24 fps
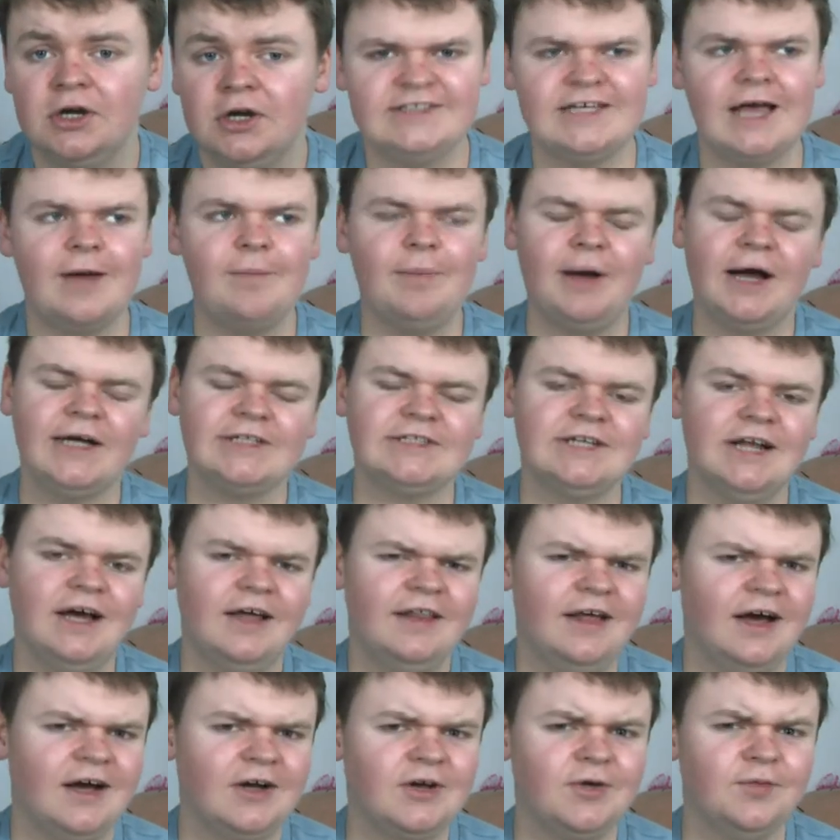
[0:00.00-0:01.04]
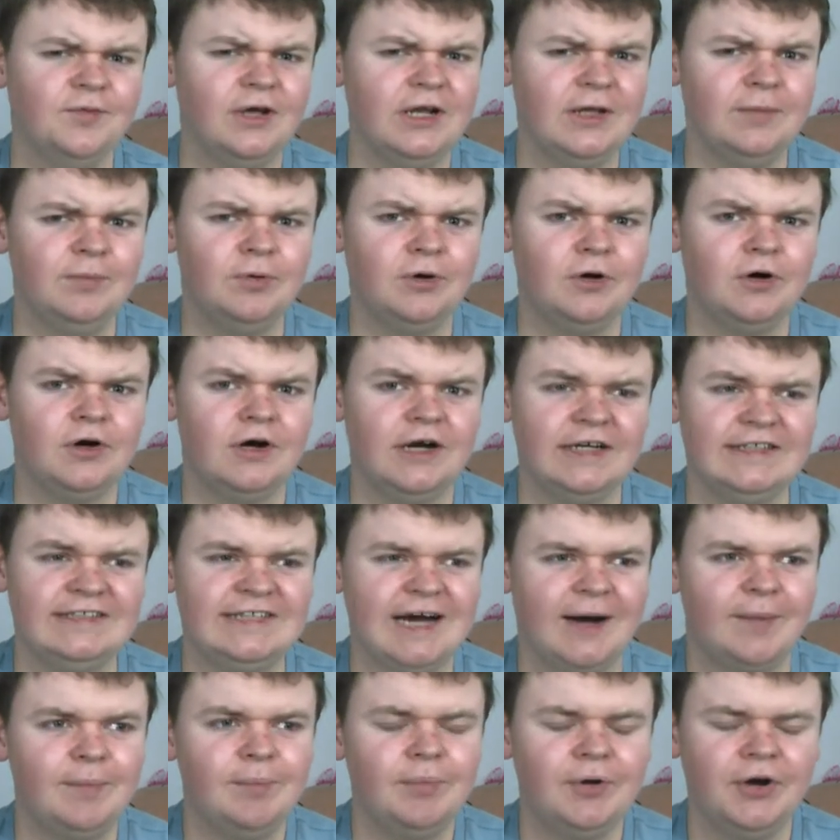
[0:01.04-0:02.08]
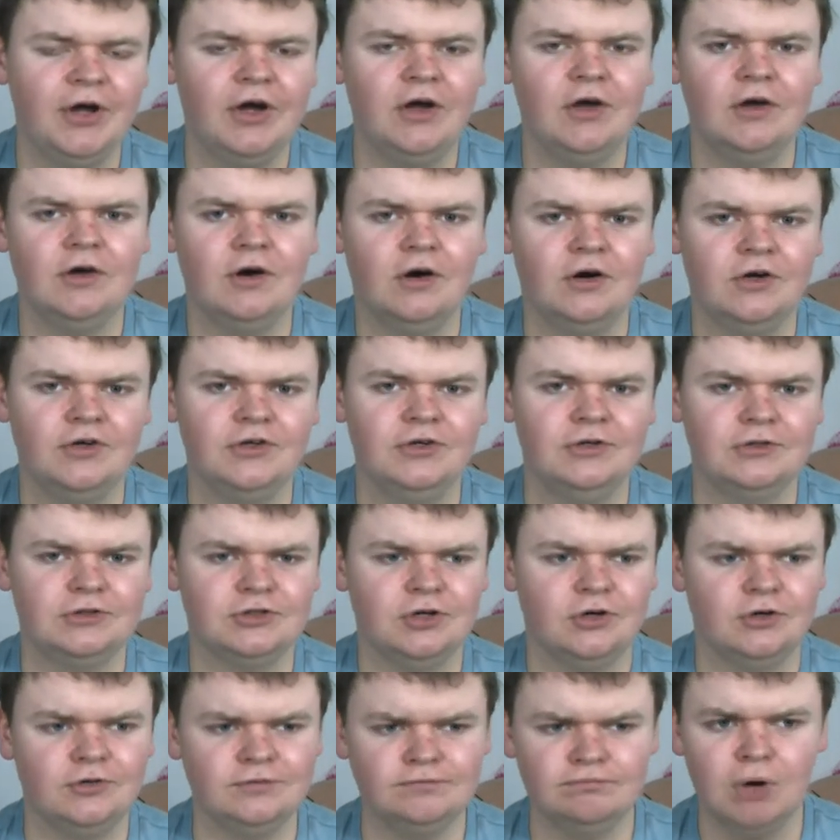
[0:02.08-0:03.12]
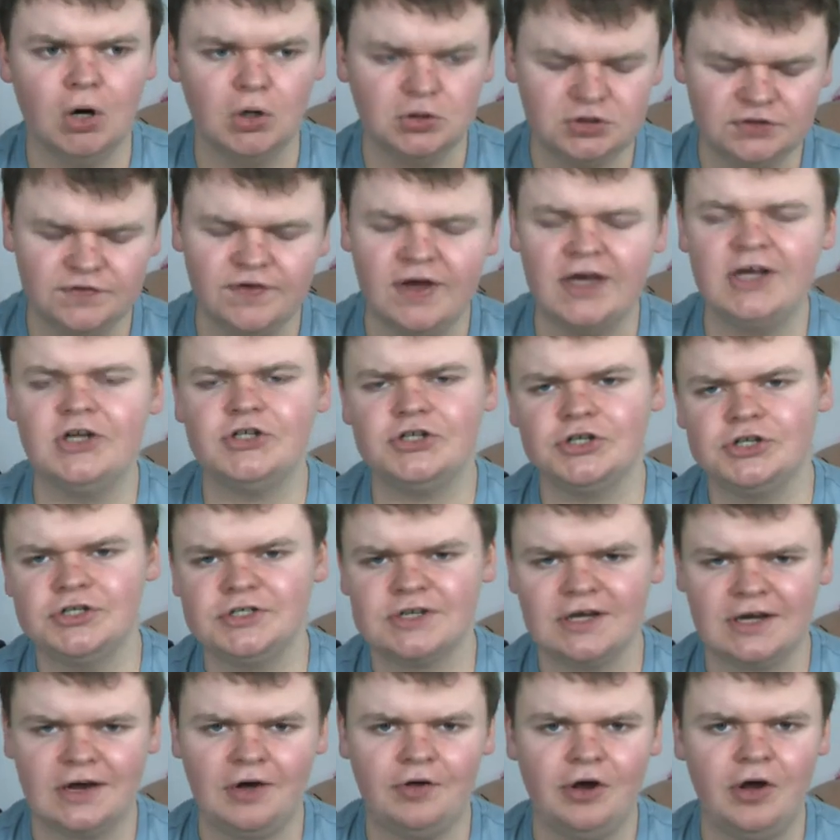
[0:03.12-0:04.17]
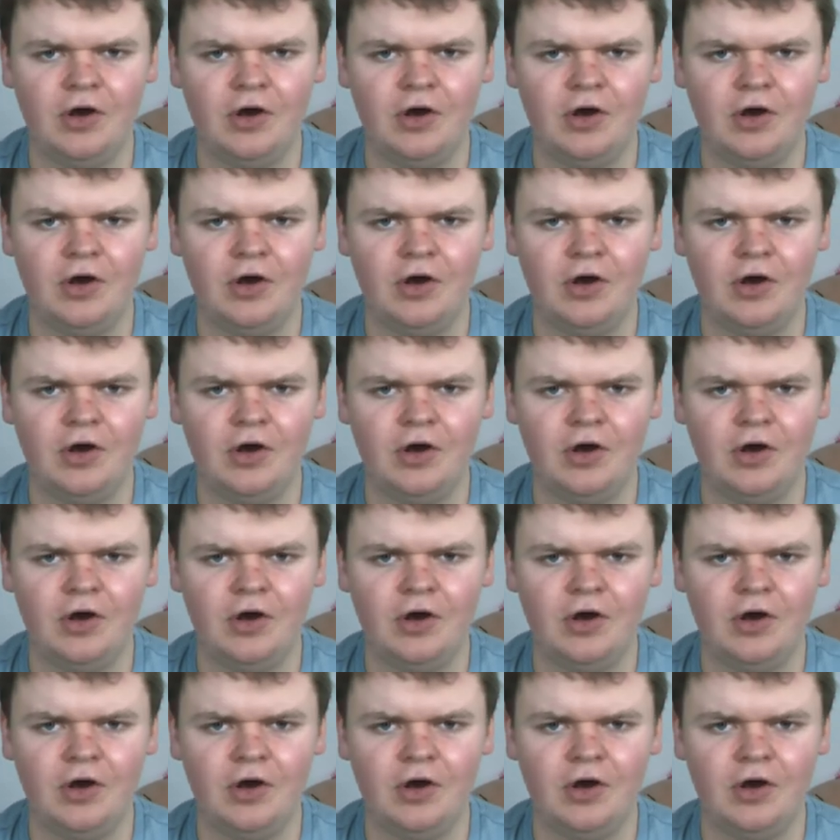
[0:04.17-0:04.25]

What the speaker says: Setbacks like that can really put a dampener on your sort of motivation to carry